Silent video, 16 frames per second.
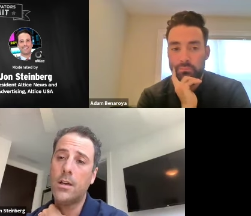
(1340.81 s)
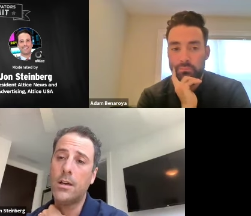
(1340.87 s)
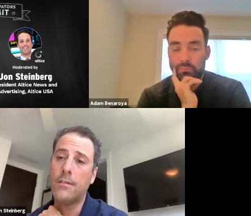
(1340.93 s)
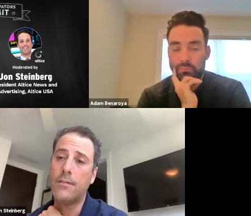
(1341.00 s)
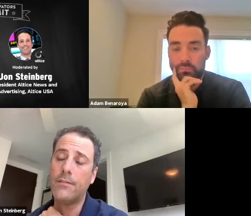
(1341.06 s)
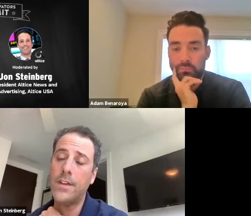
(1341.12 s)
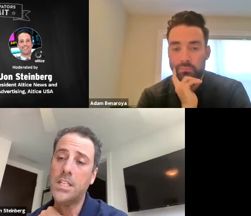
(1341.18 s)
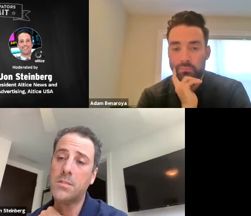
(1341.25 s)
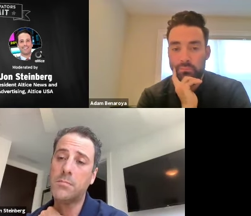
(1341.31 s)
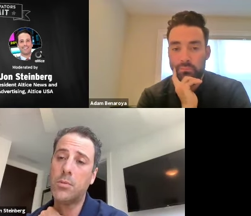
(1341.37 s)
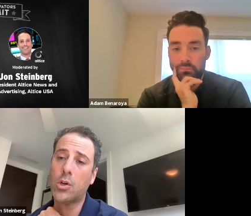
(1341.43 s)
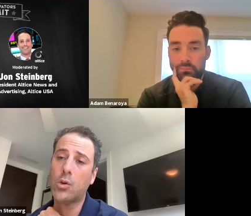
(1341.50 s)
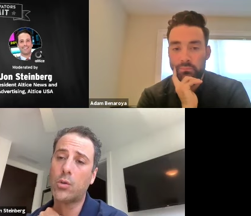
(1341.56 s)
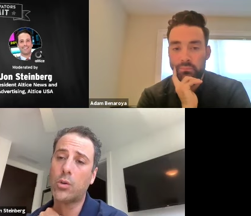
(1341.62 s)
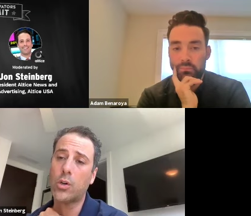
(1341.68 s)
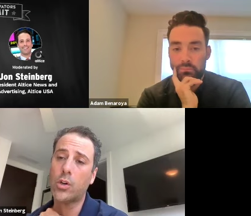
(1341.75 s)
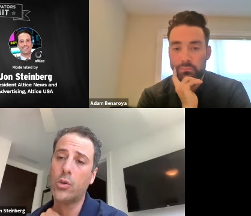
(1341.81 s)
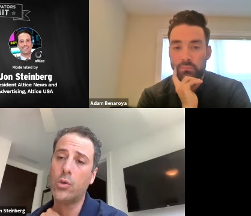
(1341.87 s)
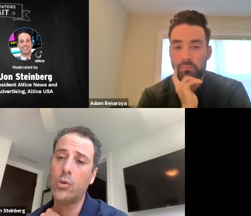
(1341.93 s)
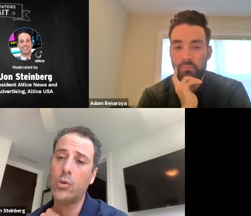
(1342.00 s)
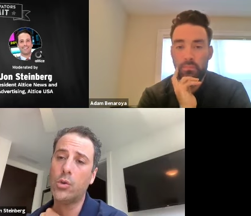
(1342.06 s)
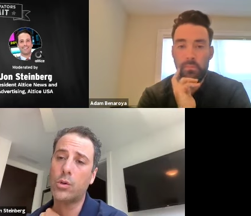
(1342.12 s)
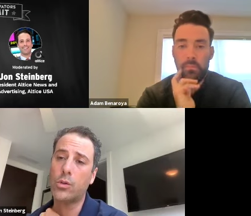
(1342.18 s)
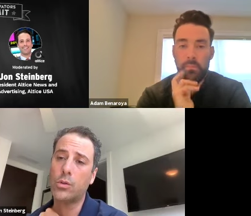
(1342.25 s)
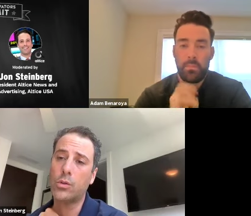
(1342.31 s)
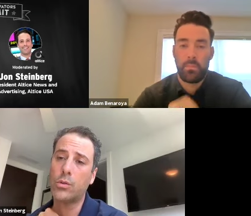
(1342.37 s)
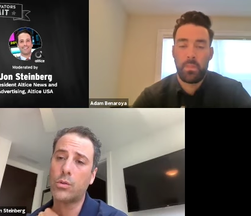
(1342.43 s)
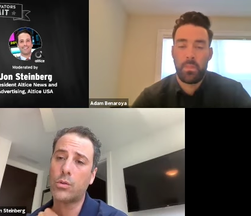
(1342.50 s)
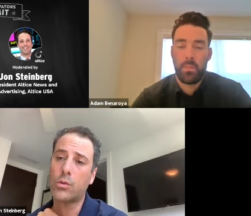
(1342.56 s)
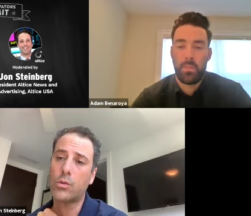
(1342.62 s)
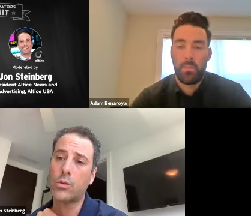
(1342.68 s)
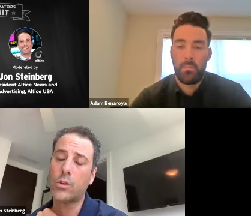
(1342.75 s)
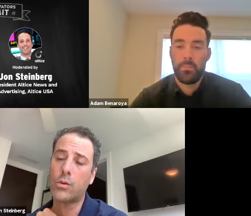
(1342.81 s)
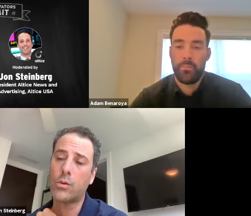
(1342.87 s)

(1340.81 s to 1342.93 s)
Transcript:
Speaker 1: a Facebook or a Google or,